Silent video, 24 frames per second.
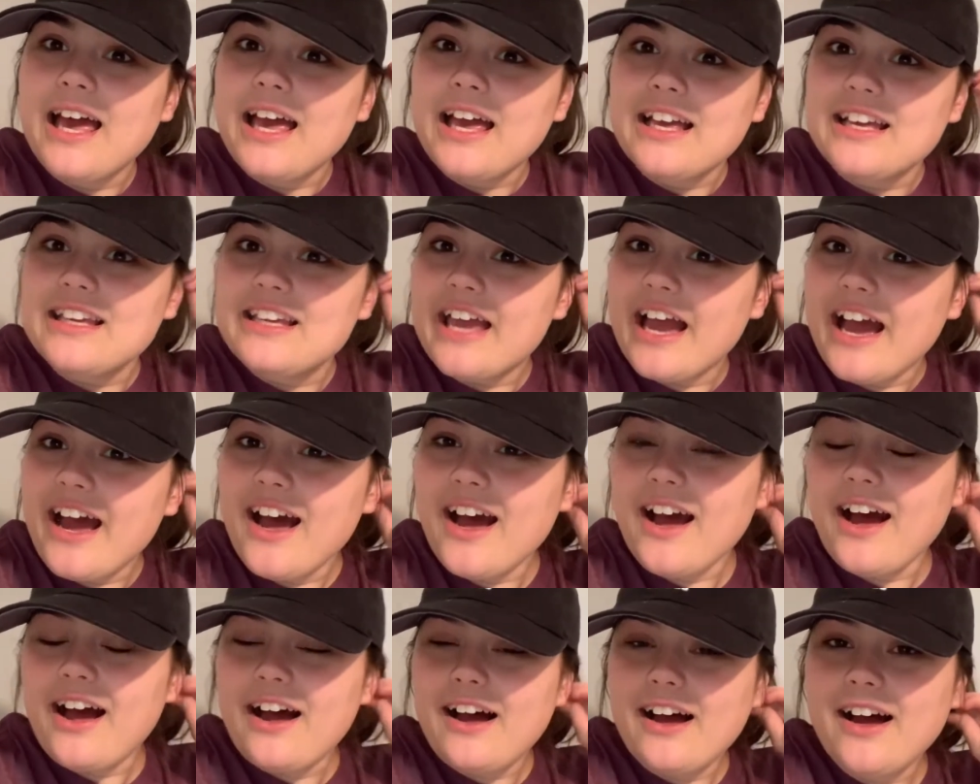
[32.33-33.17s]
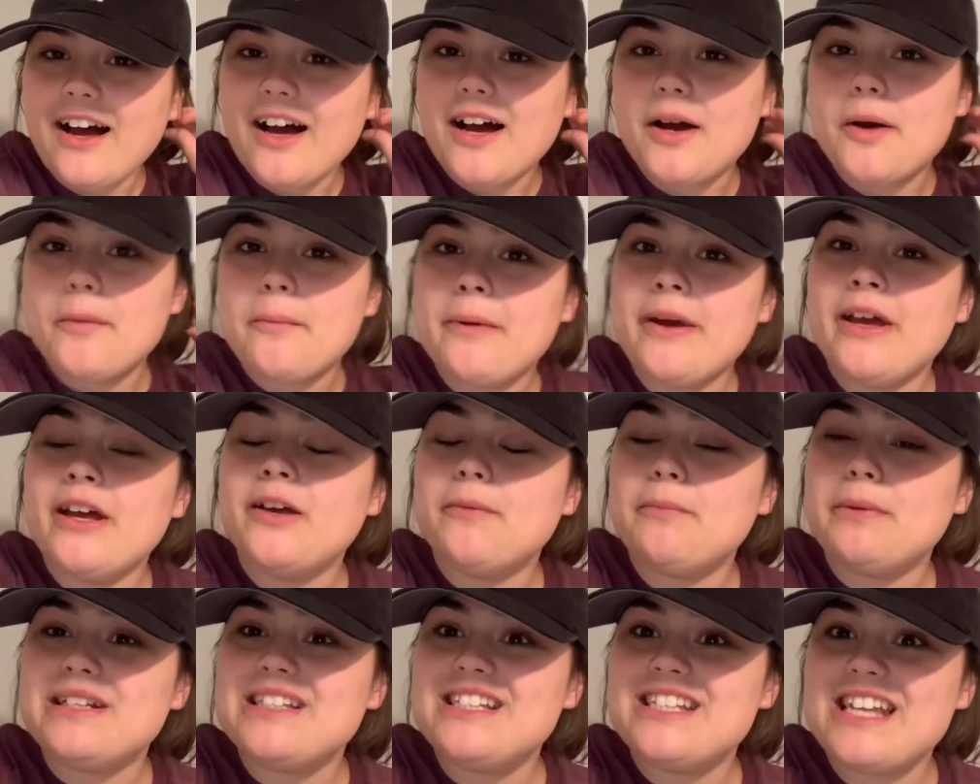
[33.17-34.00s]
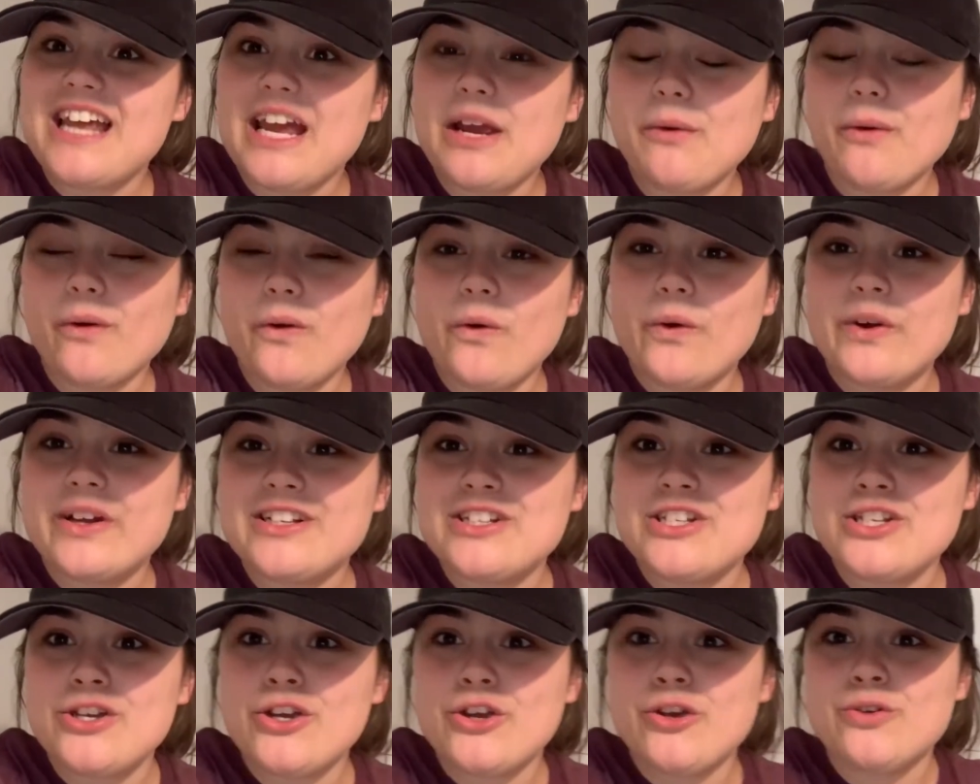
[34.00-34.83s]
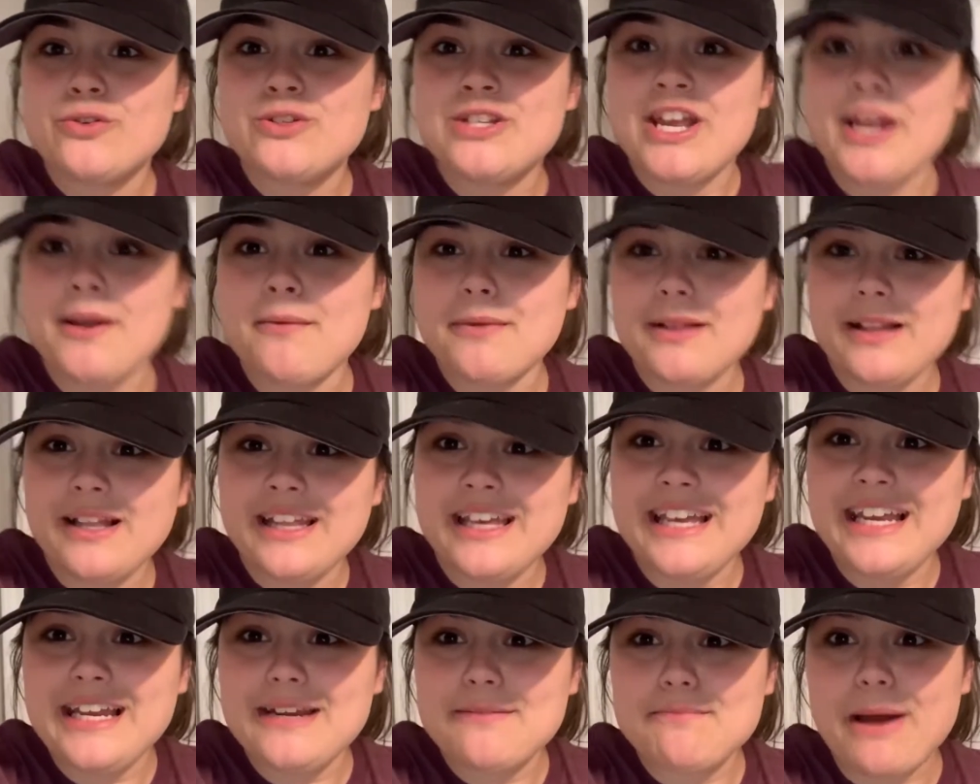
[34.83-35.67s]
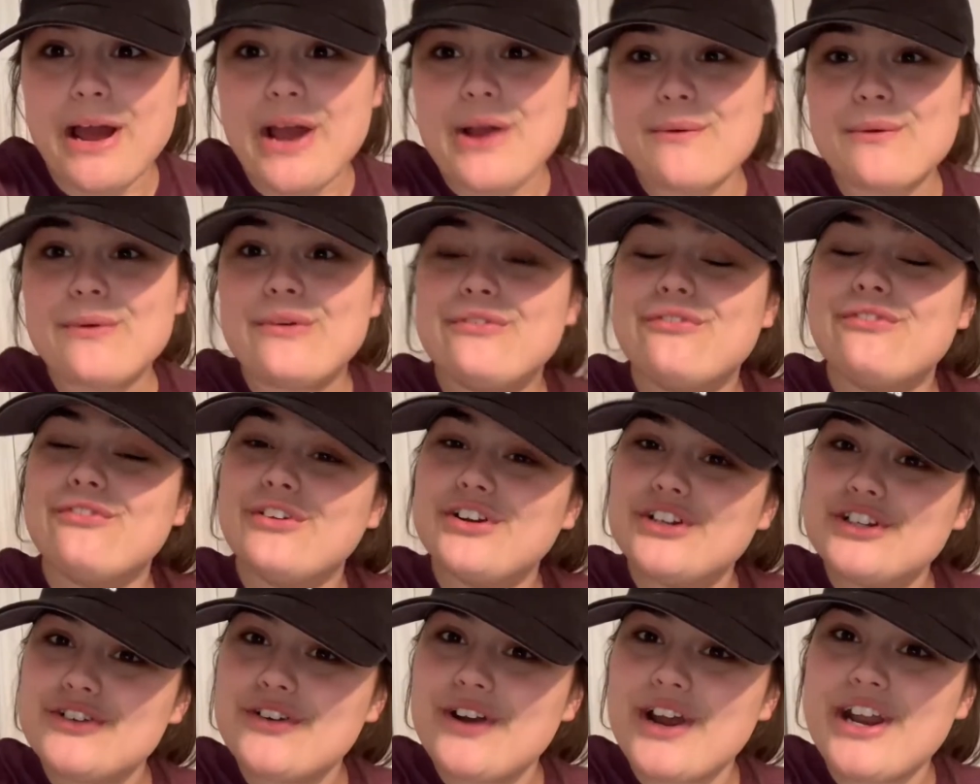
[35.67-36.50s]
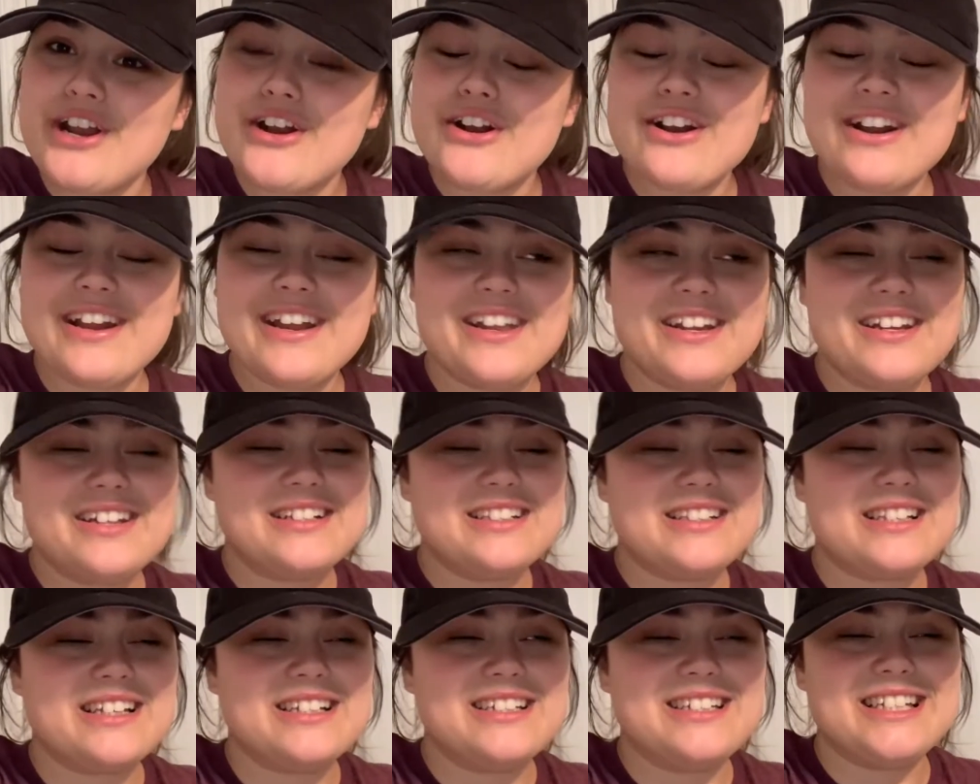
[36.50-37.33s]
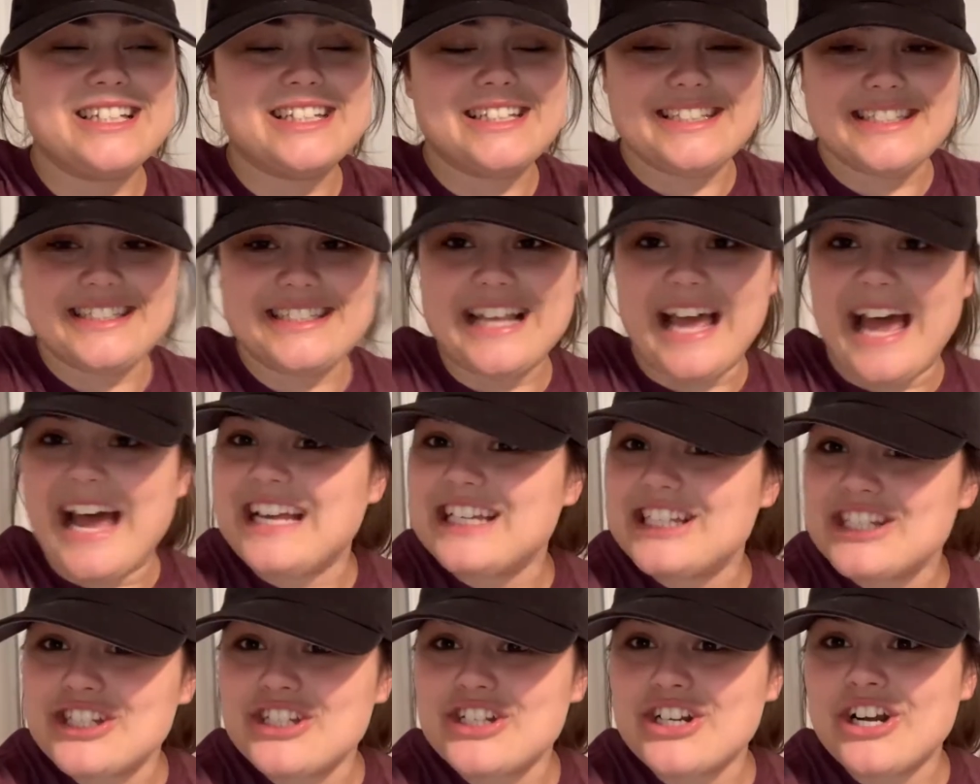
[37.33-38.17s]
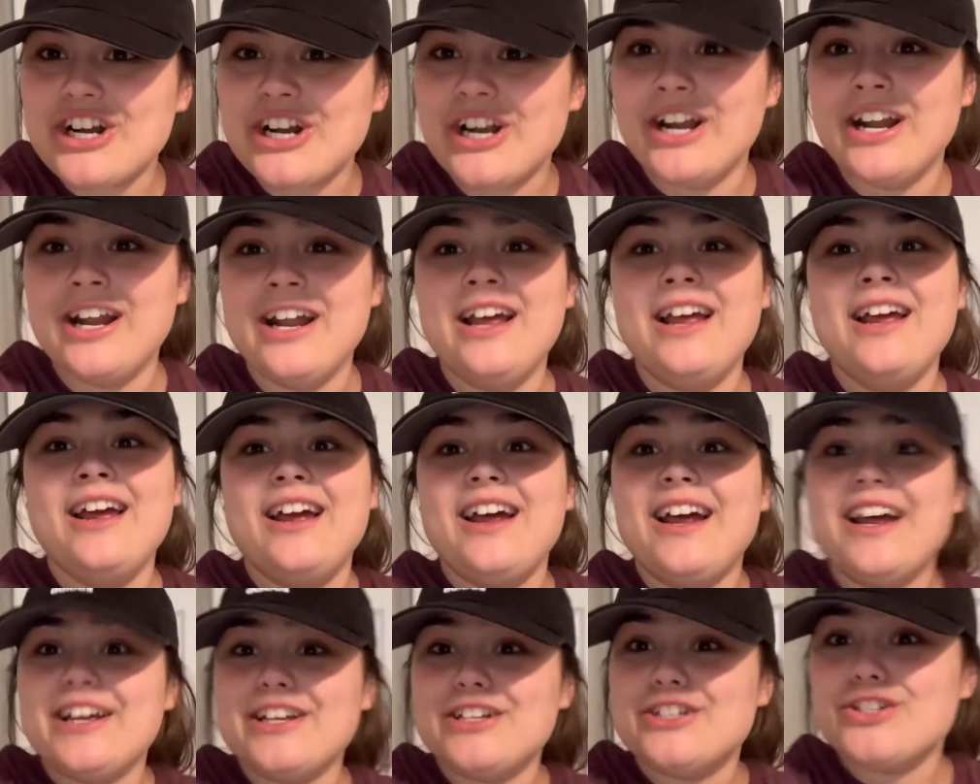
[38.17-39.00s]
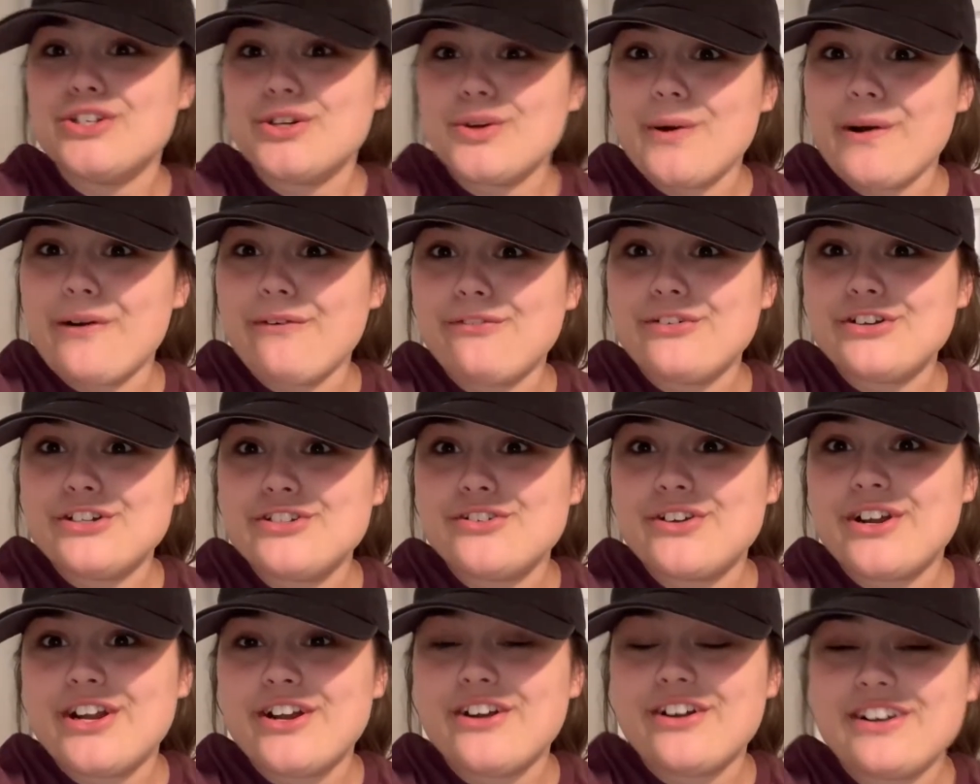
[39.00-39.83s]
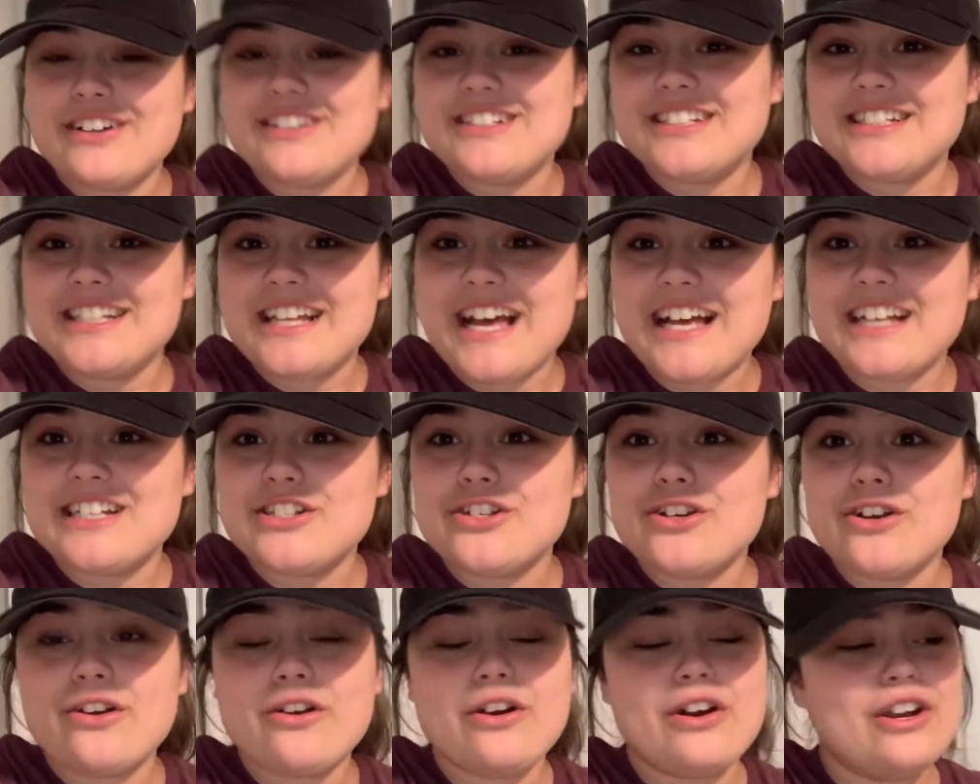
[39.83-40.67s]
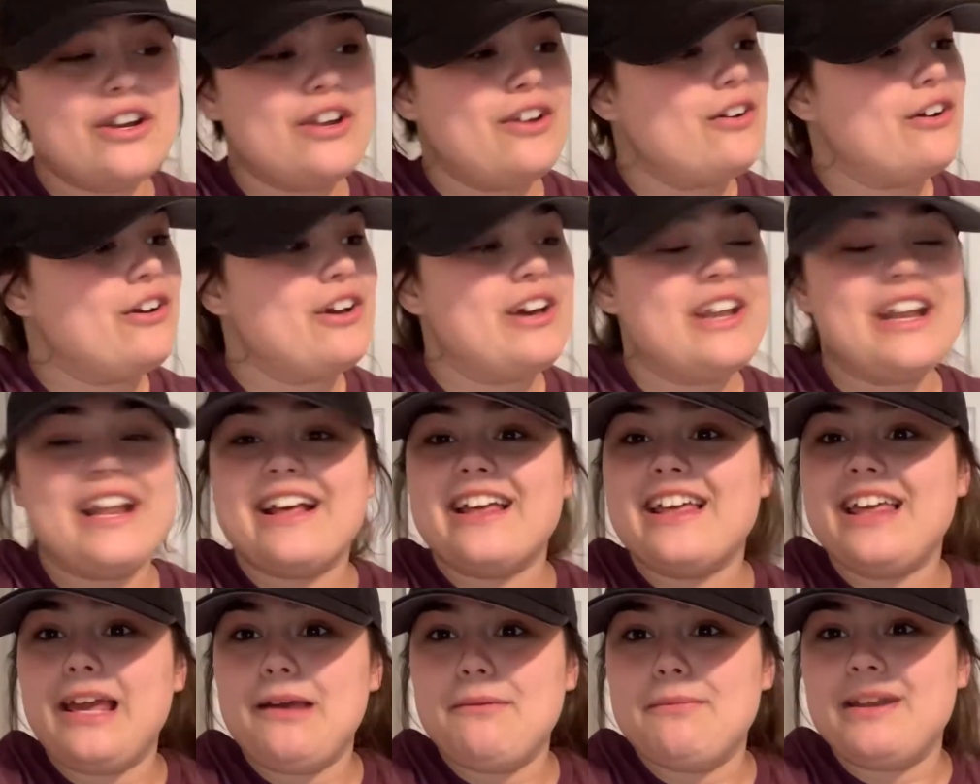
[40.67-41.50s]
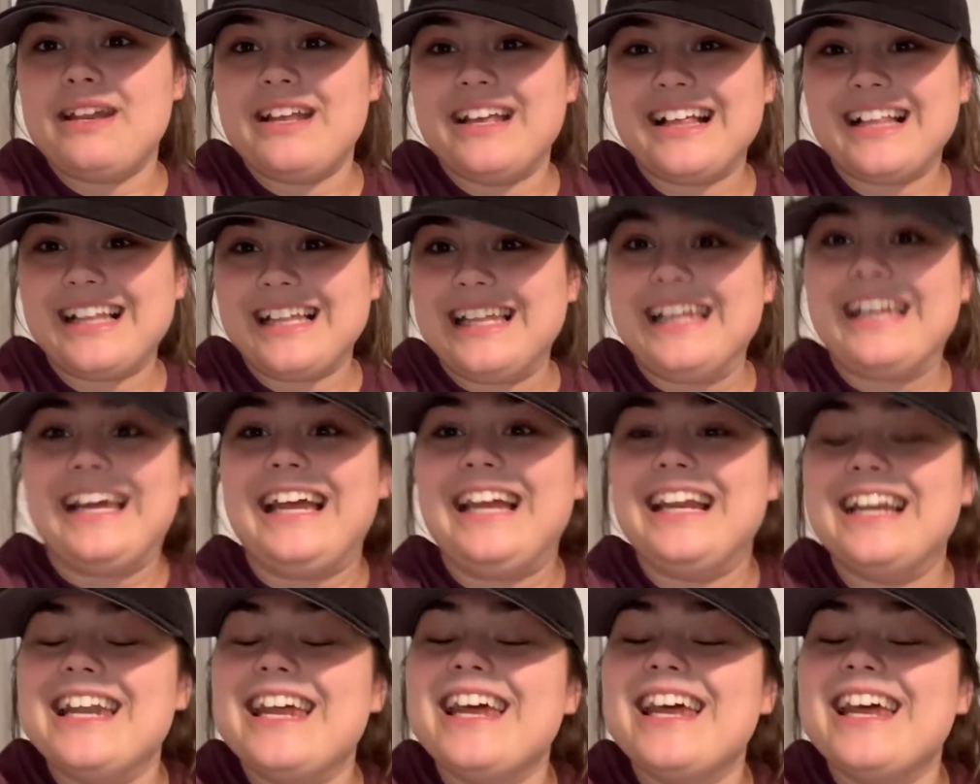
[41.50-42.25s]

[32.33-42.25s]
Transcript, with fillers: yeah, um, but today we're going to deep clean my refrigerator. It is a disaster. Is your refrigerator a disaster or are you good at keeping it clean?